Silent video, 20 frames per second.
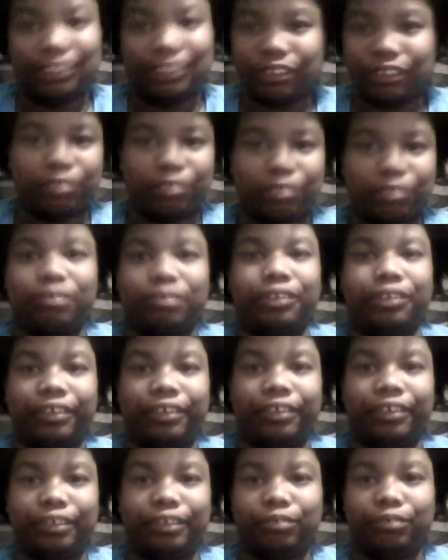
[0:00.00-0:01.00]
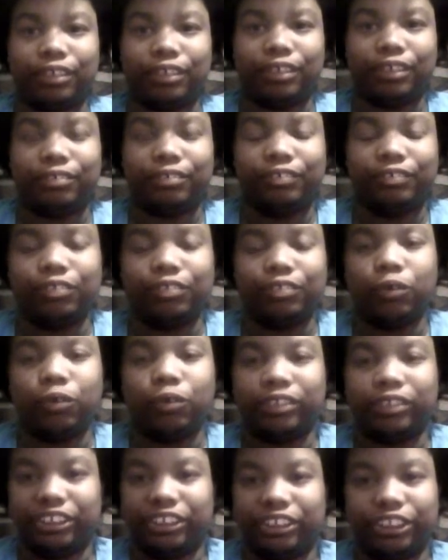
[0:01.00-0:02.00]
so here I am trying to
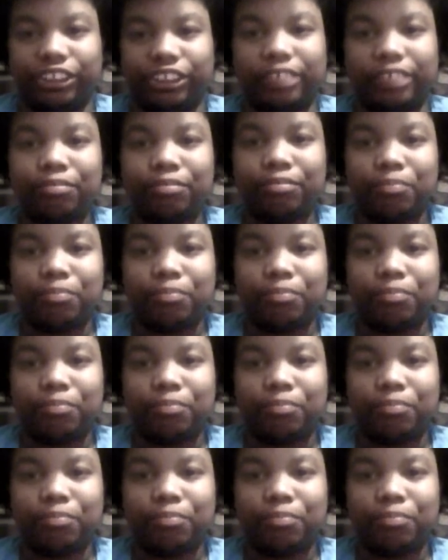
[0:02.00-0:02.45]
re-record this shit.